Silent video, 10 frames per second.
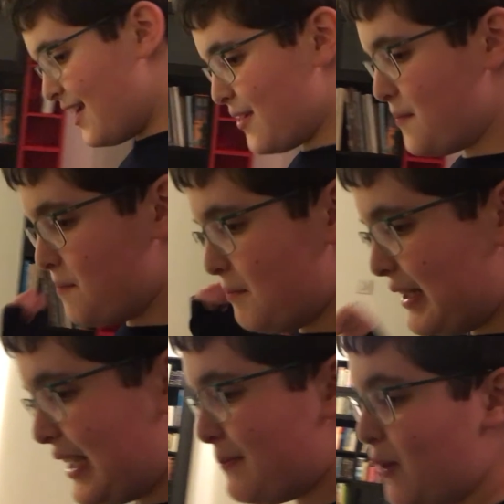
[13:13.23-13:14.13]
it has
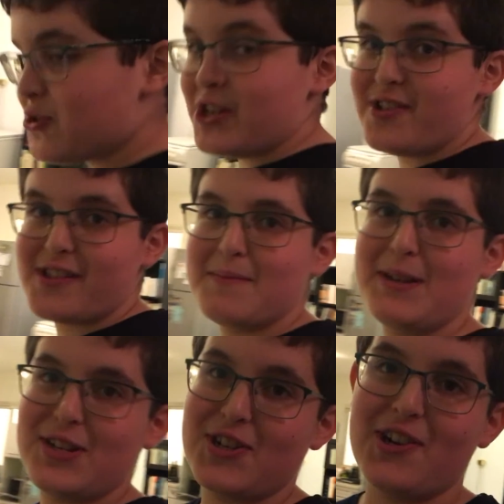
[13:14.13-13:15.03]
many emotions to
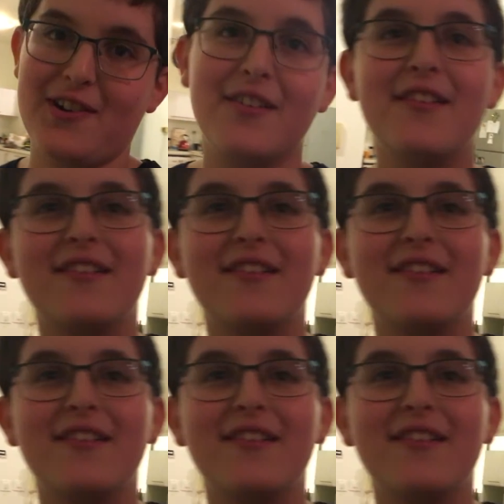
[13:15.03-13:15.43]
be sure.